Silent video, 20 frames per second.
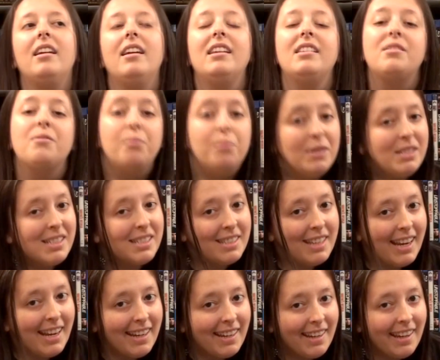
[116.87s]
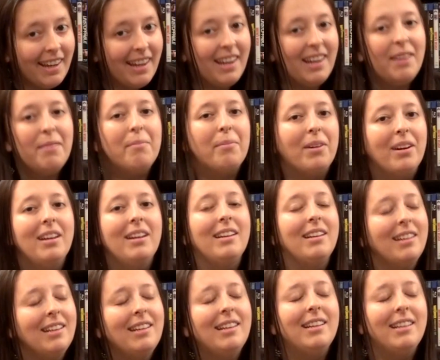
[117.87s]
it's risk-taking, but
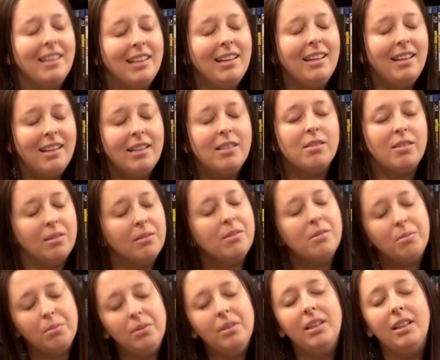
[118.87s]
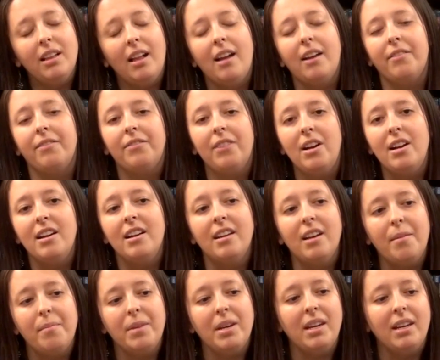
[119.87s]
it's really a lot of fun.
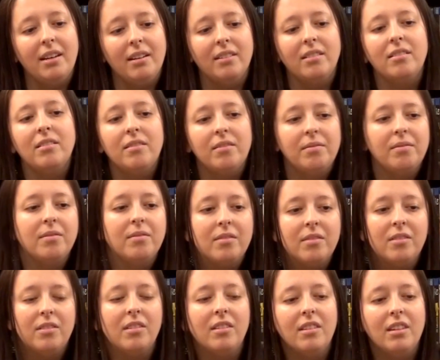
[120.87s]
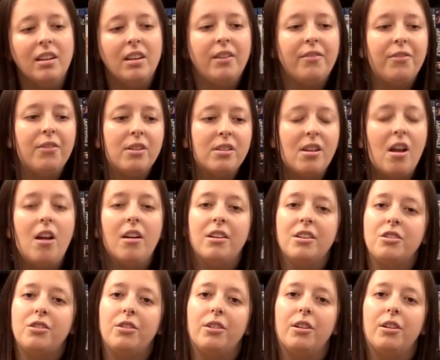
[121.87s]
I mean, as long as